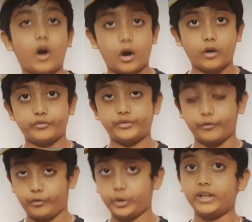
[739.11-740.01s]
of
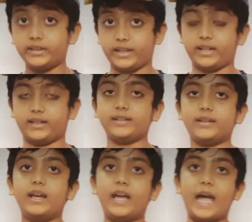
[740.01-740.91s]
the wooden things
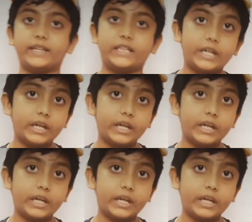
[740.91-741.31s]
and